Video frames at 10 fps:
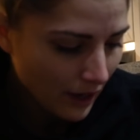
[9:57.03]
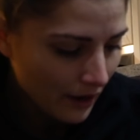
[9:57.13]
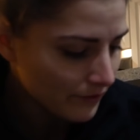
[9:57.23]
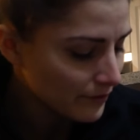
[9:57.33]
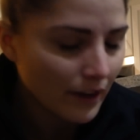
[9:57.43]

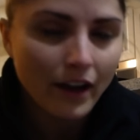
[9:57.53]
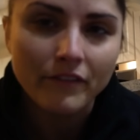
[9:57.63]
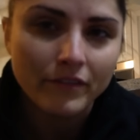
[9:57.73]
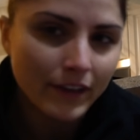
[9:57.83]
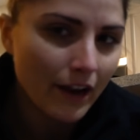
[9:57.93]
I'm,
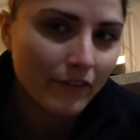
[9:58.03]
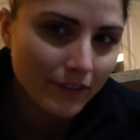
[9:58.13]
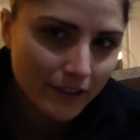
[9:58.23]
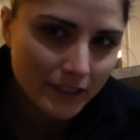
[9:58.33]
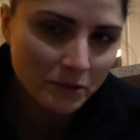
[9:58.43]
I've
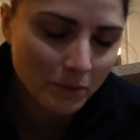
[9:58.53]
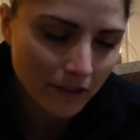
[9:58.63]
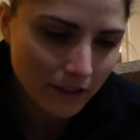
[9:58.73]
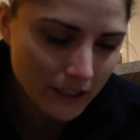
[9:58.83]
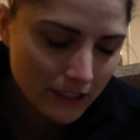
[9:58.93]
never
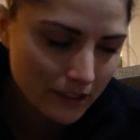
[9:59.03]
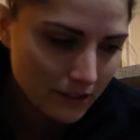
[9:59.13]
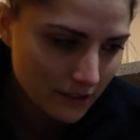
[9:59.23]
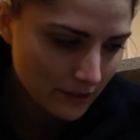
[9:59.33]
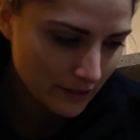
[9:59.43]

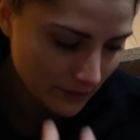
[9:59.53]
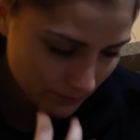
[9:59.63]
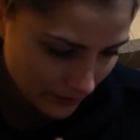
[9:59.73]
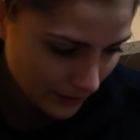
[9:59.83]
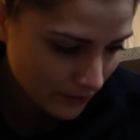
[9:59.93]
experienced this
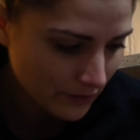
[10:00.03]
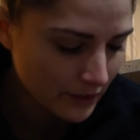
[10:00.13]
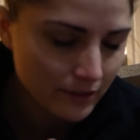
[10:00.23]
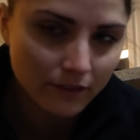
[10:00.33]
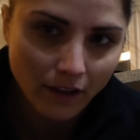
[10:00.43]
feeling or
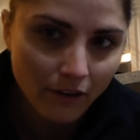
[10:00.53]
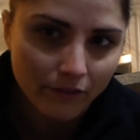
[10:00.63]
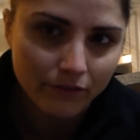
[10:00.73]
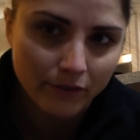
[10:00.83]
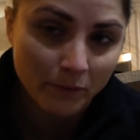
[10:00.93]
this
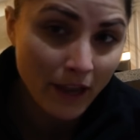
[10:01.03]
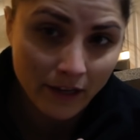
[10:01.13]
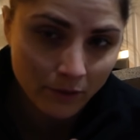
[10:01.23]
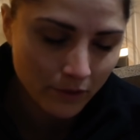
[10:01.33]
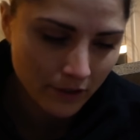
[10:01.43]
love from
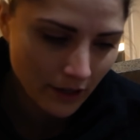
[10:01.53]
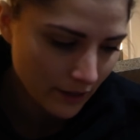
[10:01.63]
anyone or